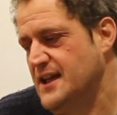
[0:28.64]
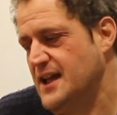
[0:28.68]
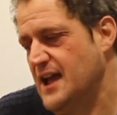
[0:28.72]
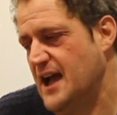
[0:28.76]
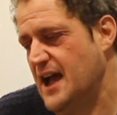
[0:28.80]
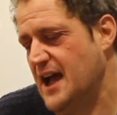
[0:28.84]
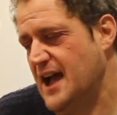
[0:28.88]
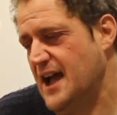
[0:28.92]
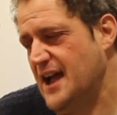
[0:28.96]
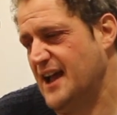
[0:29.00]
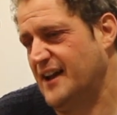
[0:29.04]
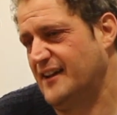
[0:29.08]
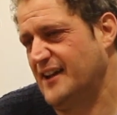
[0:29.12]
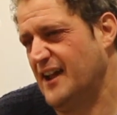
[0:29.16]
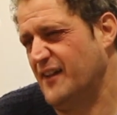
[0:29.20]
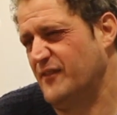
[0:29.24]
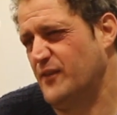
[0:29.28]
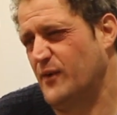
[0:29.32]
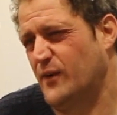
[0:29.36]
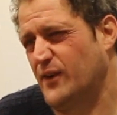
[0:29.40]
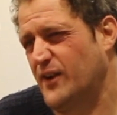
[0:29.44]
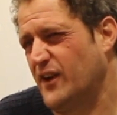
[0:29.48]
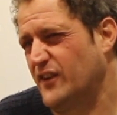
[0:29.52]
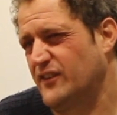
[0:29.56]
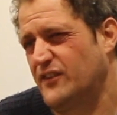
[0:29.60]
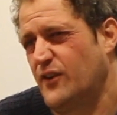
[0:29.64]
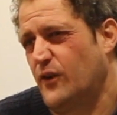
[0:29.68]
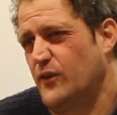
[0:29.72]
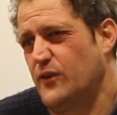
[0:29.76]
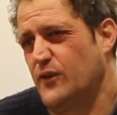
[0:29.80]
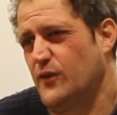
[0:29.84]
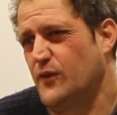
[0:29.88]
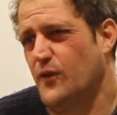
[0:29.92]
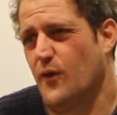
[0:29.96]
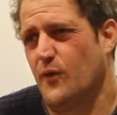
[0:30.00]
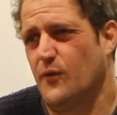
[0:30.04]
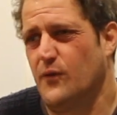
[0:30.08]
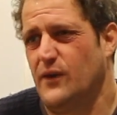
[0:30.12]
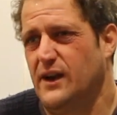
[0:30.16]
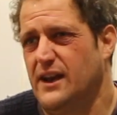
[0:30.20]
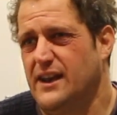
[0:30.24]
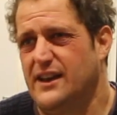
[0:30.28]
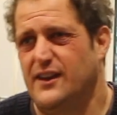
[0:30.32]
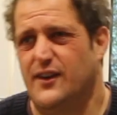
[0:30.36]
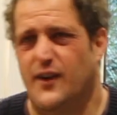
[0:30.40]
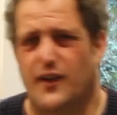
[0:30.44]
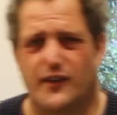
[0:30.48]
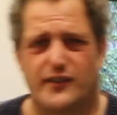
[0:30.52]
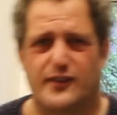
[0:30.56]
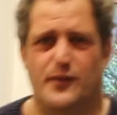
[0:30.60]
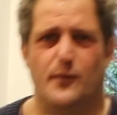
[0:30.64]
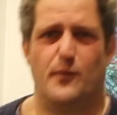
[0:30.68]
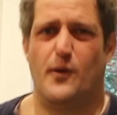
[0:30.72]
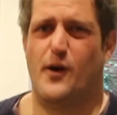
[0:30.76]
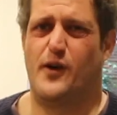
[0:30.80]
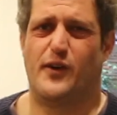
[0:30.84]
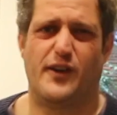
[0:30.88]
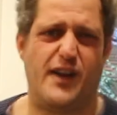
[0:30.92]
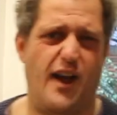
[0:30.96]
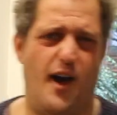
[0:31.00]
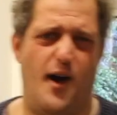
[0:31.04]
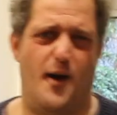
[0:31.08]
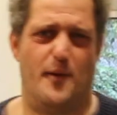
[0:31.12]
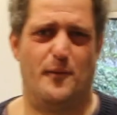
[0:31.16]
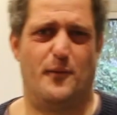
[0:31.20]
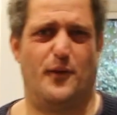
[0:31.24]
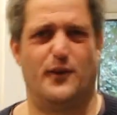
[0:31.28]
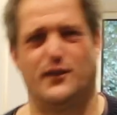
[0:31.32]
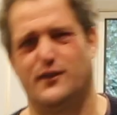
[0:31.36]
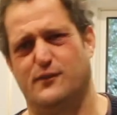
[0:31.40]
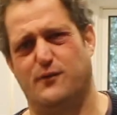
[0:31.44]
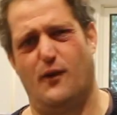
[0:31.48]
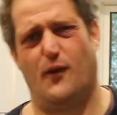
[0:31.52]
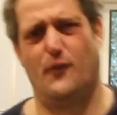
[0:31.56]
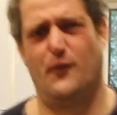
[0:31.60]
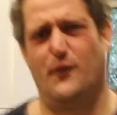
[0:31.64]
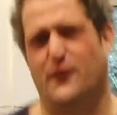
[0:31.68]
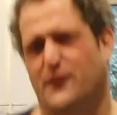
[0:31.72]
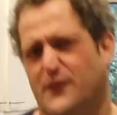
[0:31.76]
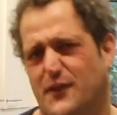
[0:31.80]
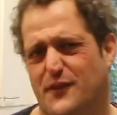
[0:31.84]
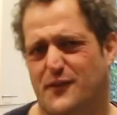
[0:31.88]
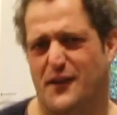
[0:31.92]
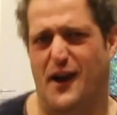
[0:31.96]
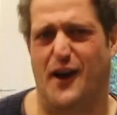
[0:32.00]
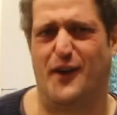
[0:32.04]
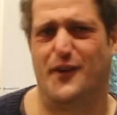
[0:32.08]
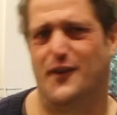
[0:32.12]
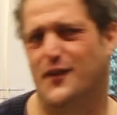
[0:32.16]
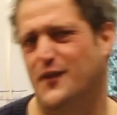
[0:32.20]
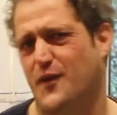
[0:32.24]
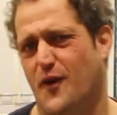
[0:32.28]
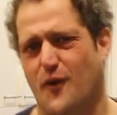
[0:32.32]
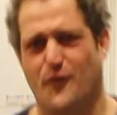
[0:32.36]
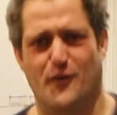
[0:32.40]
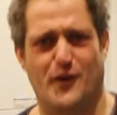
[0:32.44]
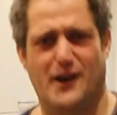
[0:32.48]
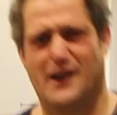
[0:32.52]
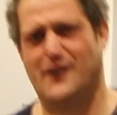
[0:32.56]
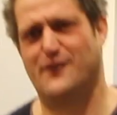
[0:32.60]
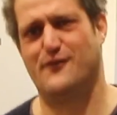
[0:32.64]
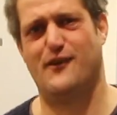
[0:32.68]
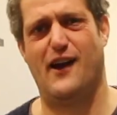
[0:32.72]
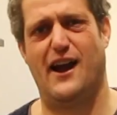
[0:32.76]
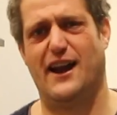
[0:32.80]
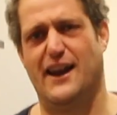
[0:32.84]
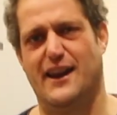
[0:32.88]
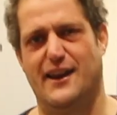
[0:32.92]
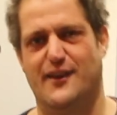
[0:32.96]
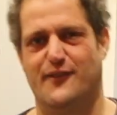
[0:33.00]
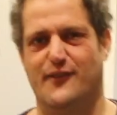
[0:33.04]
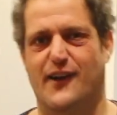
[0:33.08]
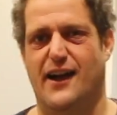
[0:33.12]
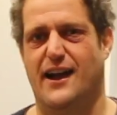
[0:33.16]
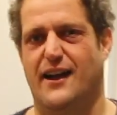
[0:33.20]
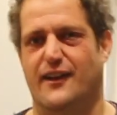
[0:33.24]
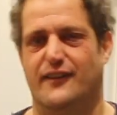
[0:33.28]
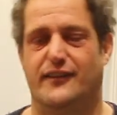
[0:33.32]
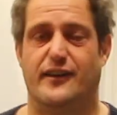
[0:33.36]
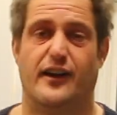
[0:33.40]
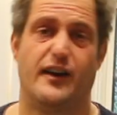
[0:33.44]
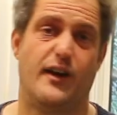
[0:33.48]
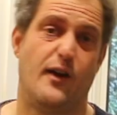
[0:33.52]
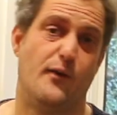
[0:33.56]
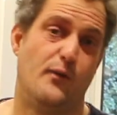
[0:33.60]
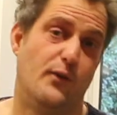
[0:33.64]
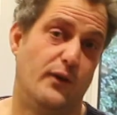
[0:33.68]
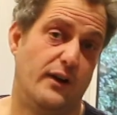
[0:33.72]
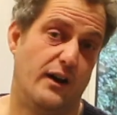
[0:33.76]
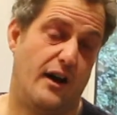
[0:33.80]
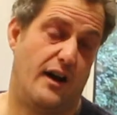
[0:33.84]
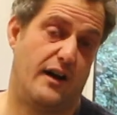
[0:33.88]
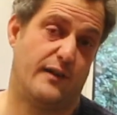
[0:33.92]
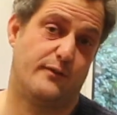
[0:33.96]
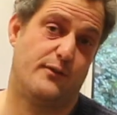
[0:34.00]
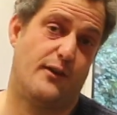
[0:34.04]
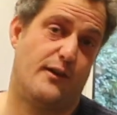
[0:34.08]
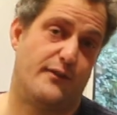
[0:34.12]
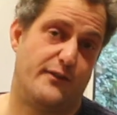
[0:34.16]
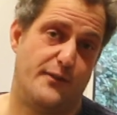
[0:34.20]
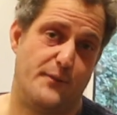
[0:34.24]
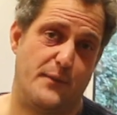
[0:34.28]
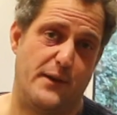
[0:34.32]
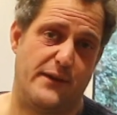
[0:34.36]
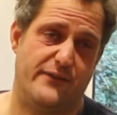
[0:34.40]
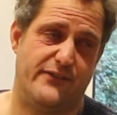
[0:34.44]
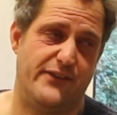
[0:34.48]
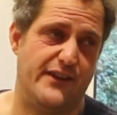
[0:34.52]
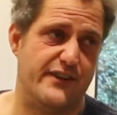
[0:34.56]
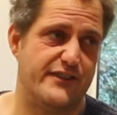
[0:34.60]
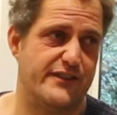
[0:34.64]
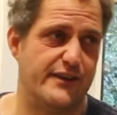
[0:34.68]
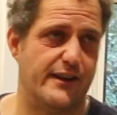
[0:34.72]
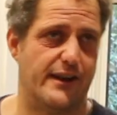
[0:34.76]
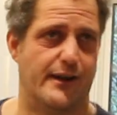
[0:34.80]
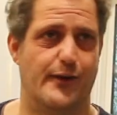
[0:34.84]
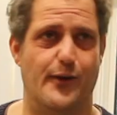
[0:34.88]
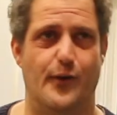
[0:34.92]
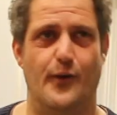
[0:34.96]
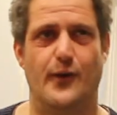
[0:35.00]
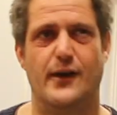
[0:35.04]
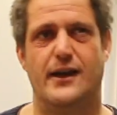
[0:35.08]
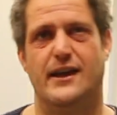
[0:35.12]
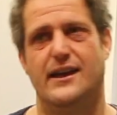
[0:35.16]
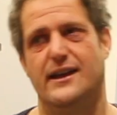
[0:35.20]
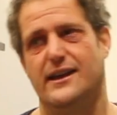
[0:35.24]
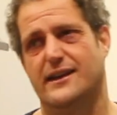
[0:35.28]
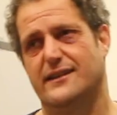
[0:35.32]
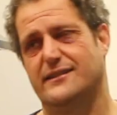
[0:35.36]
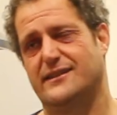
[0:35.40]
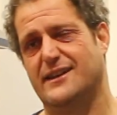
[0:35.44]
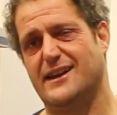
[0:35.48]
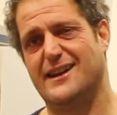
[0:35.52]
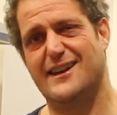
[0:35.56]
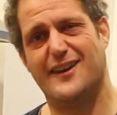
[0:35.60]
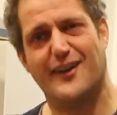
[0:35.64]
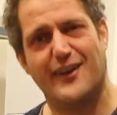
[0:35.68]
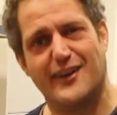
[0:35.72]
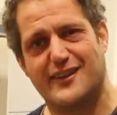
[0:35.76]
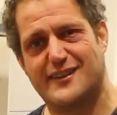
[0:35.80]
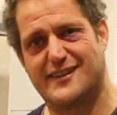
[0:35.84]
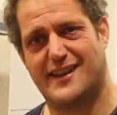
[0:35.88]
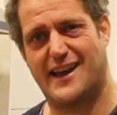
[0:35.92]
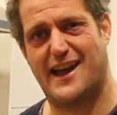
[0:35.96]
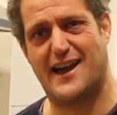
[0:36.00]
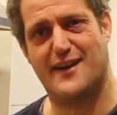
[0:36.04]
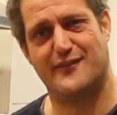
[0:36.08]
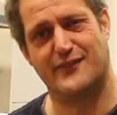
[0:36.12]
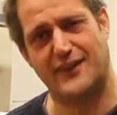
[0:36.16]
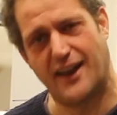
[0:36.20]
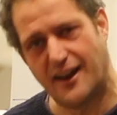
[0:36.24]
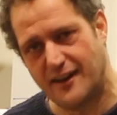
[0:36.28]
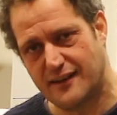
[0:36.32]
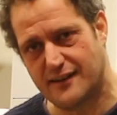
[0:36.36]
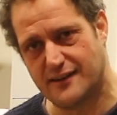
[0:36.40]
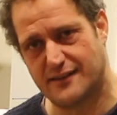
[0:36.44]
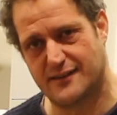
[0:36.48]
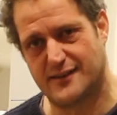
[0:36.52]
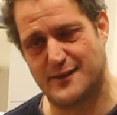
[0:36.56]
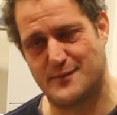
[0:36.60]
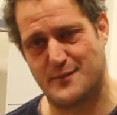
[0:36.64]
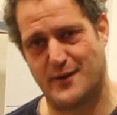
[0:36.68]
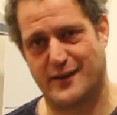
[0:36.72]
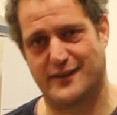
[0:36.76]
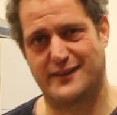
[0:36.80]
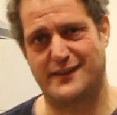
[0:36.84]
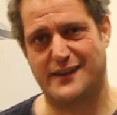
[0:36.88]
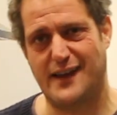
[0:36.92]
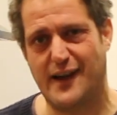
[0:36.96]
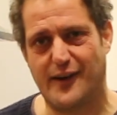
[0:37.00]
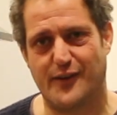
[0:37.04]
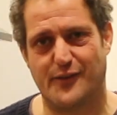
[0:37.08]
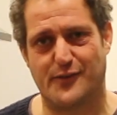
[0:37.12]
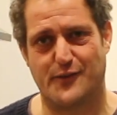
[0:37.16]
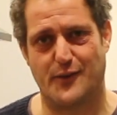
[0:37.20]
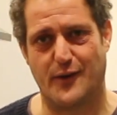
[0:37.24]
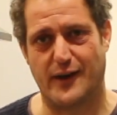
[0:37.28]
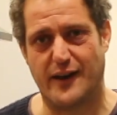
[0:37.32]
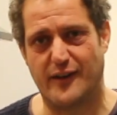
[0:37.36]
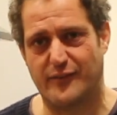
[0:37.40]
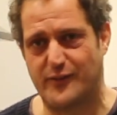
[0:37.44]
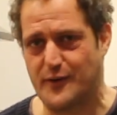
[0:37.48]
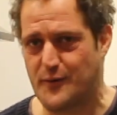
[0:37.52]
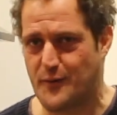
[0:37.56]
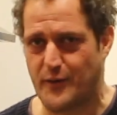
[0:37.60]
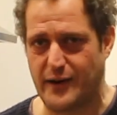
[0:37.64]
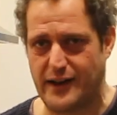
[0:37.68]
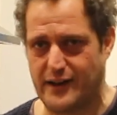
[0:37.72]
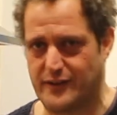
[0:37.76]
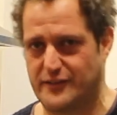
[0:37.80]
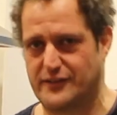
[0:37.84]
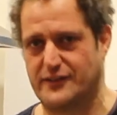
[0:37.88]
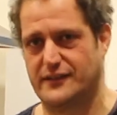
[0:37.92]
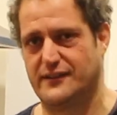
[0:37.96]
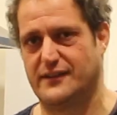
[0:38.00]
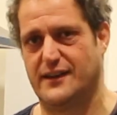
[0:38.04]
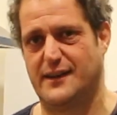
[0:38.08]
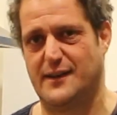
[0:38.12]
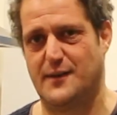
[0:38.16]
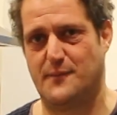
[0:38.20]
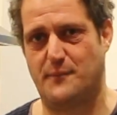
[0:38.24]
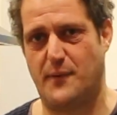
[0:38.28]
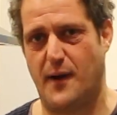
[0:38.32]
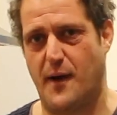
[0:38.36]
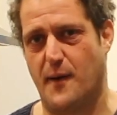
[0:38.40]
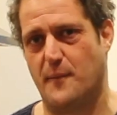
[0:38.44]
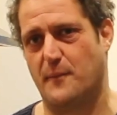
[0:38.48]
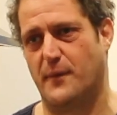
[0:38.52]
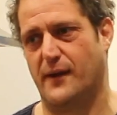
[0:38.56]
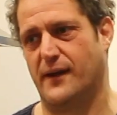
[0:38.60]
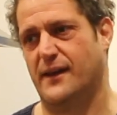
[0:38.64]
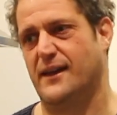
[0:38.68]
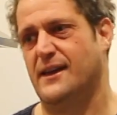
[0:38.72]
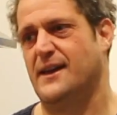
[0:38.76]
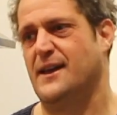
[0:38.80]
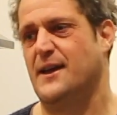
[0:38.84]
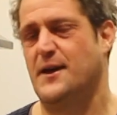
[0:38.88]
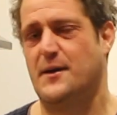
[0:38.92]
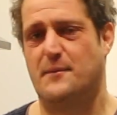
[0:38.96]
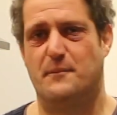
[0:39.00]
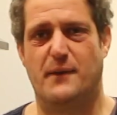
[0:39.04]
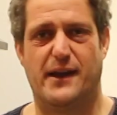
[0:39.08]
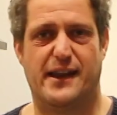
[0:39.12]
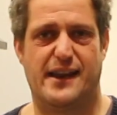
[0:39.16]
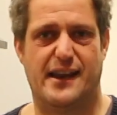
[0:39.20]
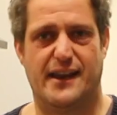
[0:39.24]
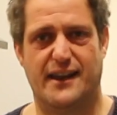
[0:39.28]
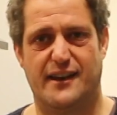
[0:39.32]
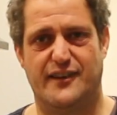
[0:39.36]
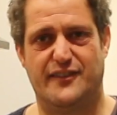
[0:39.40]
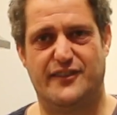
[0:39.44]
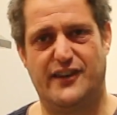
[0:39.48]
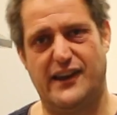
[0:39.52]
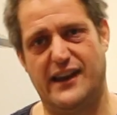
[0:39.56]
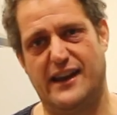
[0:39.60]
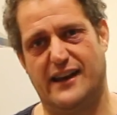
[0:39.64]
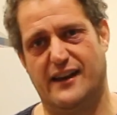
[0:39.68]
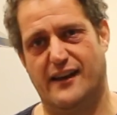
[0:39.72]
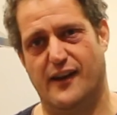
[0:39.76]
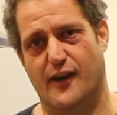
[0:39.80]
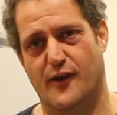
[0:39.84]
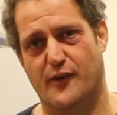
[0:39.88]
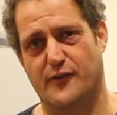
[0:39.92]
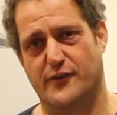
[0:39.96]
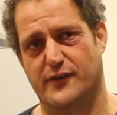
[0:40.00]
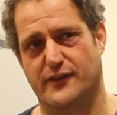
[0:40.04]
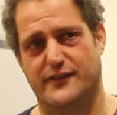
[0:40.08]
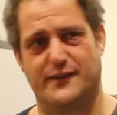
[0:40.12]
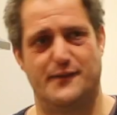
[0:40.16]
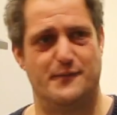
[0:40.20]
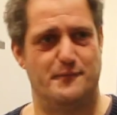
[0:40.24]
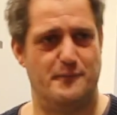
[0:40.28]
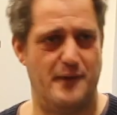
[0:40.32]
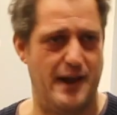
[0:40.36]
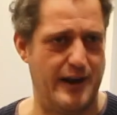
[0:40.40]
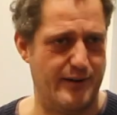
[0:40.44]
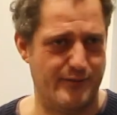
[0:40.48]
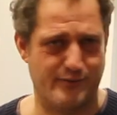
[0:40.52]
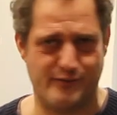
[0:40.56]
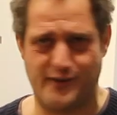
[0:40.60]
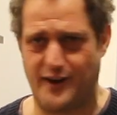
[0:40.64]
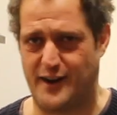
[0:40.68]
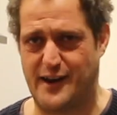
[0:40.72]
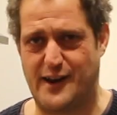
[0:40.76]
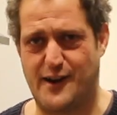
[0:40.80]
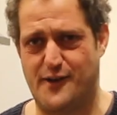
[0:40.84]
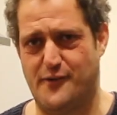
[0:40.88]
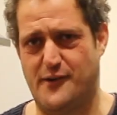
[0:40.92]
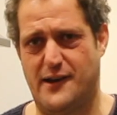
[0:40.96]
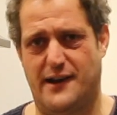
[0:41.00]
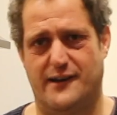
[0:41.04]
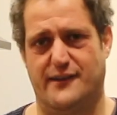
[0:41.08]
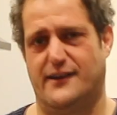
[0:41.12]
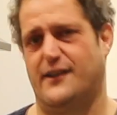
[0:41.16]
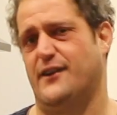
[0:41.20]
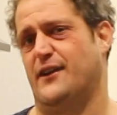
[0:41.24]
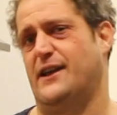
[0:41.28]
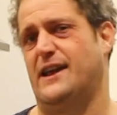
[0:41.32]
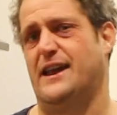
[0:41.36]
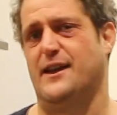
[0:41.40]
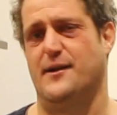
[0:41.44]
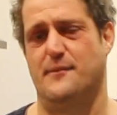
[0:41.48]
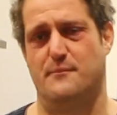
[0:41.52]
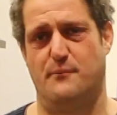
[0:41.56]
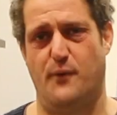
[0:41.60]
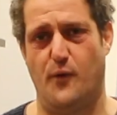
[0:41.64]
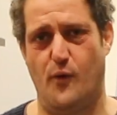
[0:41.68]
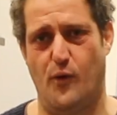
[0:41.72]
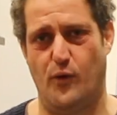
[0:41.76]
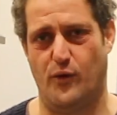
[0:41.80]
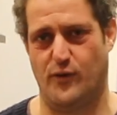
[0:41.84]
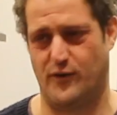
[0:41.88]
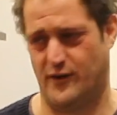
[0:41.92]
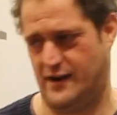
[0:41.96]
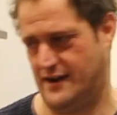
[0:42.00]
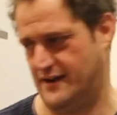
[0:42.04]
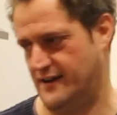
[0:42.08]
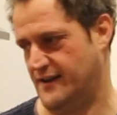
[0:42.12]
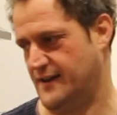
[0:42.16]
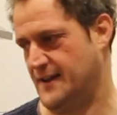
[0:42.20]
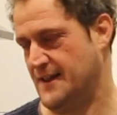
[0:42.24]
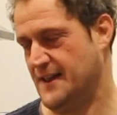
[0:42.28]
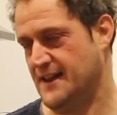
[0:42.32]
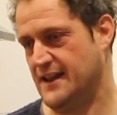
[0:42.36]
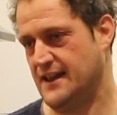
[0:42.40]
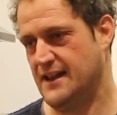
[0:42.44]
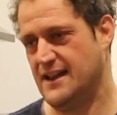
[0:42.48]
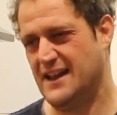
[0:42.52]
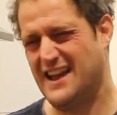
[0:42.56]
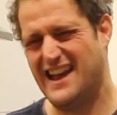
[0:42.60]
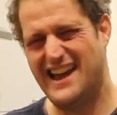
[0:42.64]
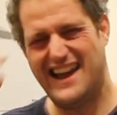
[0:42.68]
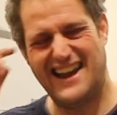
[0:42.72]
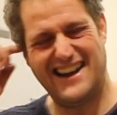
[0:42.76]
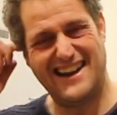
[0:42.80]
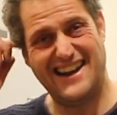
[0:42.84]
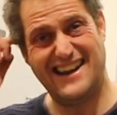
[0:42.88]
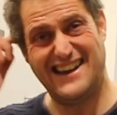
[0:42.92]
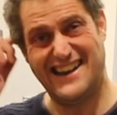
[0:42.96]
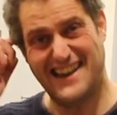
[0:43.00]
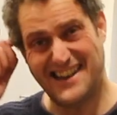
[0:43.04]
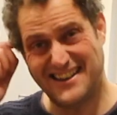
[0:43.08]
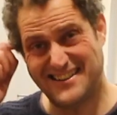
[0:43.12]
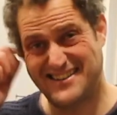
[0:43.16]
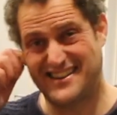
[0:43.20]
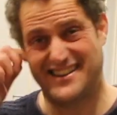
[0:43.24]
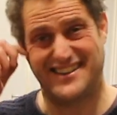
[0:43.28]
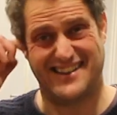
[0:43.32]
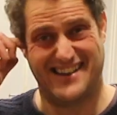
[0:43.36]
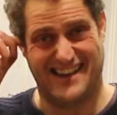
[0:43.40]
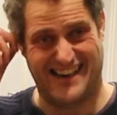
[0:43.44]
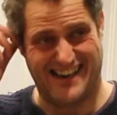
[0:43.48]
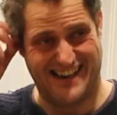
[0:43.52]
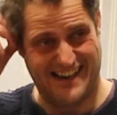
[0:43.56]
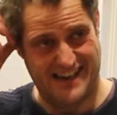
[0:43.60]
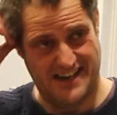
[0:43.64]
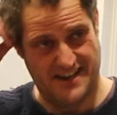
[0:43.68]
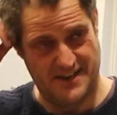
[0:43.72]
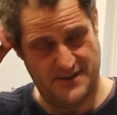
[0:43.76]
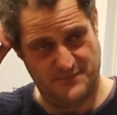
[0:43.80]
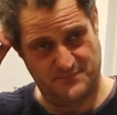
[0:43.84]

And everyone goes, God, you're not really, it's the World Cup. What's wrong with you, Val? You're not really rallying round. I go, well, look, I'd rather be fishing. Or isn't it nice to have London to myself when everyone else is in the pub making a din over some men running around cooking a ball around? And then yesterday,